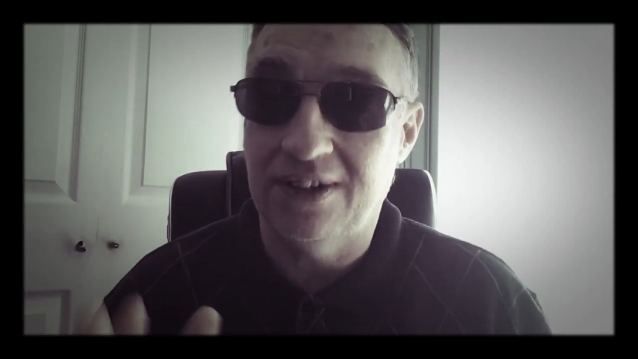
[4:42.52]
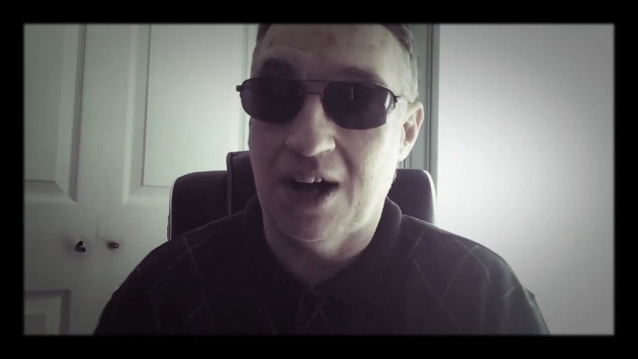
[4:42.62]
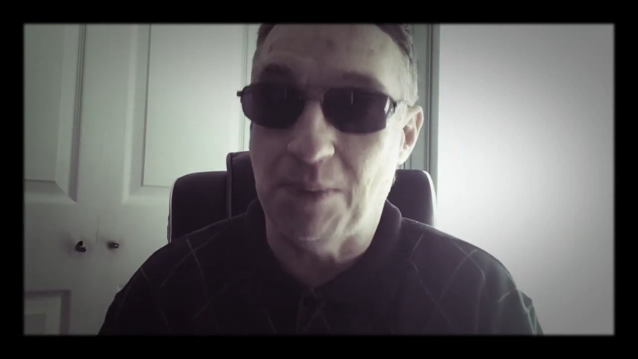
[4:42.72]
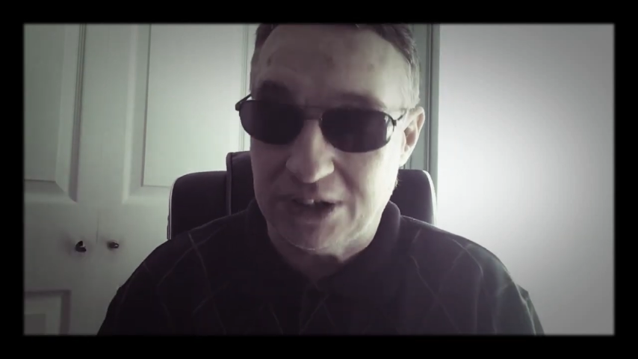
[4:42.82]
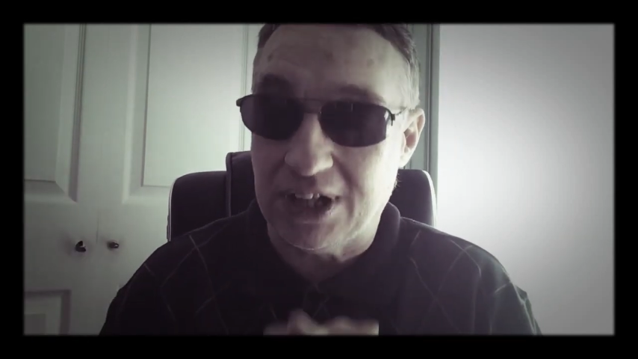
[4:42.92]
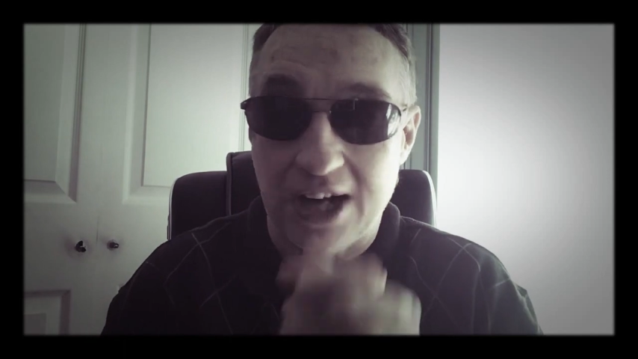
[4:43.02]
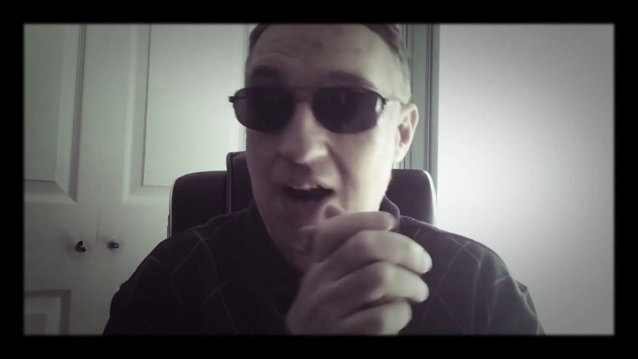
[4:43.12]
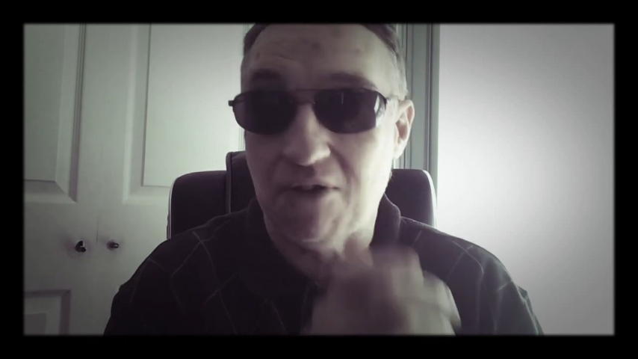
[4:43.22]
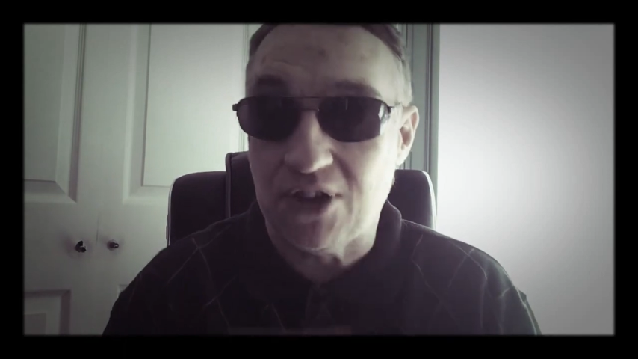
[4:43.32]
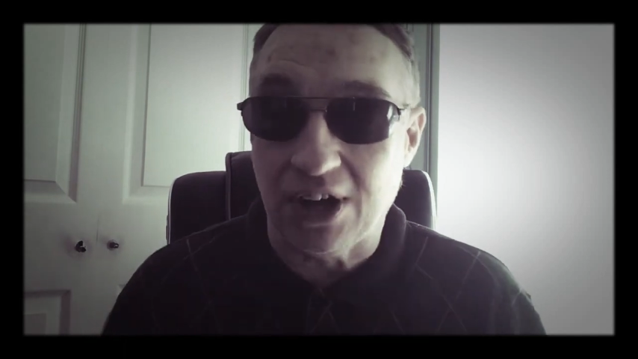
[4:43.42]
I'll be saying
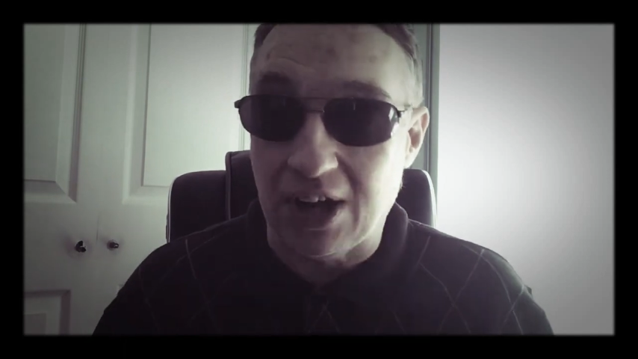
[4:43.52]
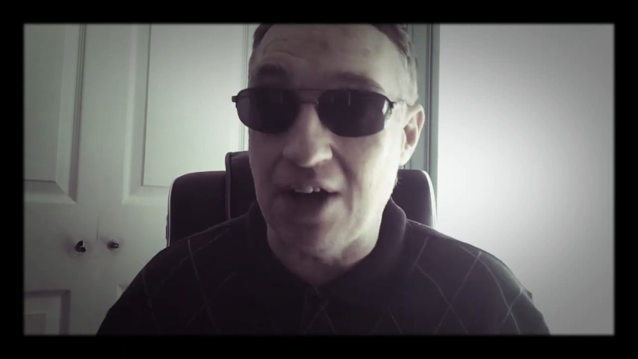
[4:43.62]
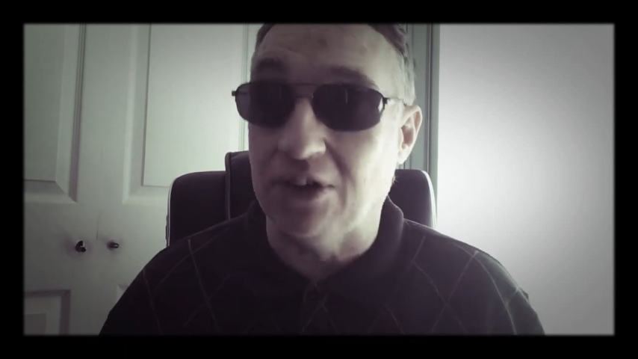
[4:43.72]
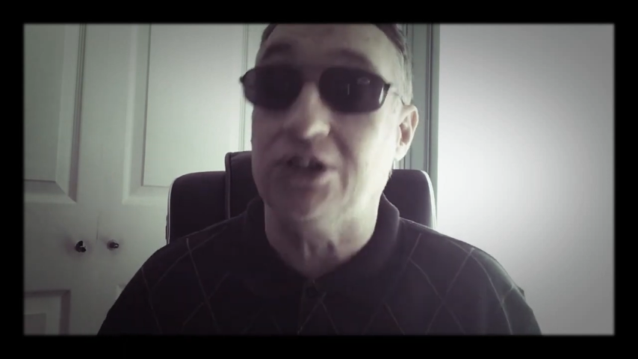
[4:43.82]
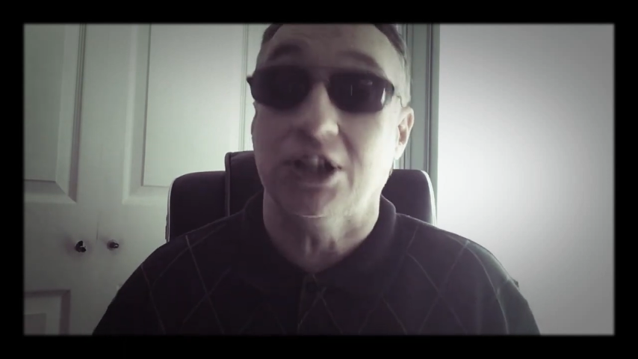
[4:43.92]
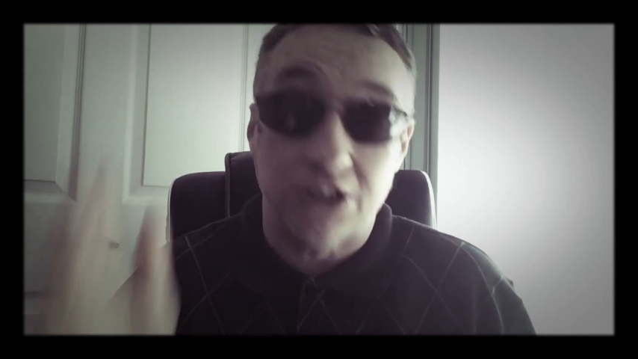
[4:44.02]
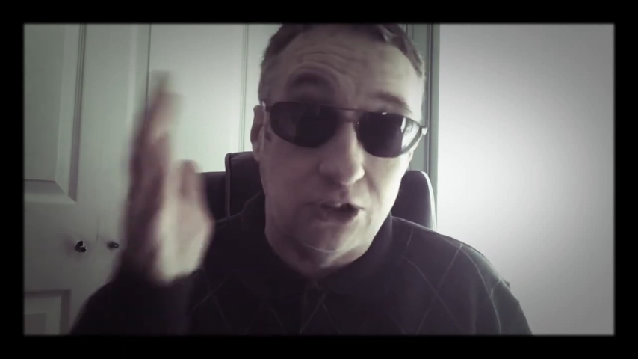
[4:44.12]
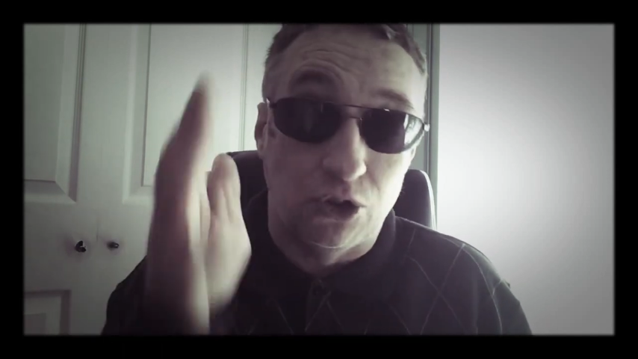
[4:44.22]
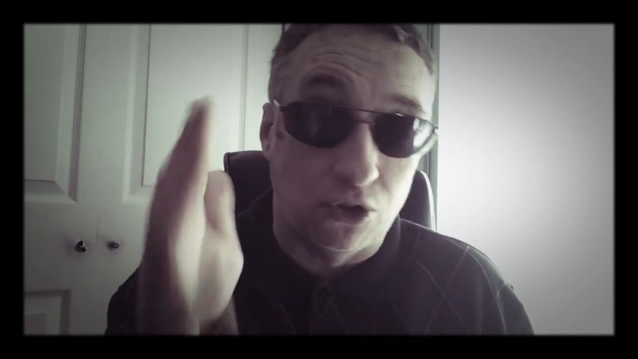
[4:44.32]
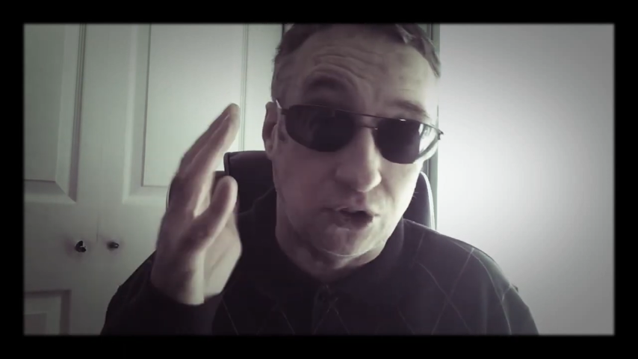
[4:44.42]
everything in English.
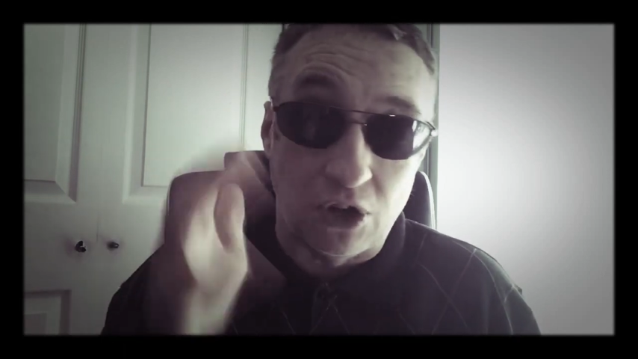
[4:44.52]
Justin Trudeau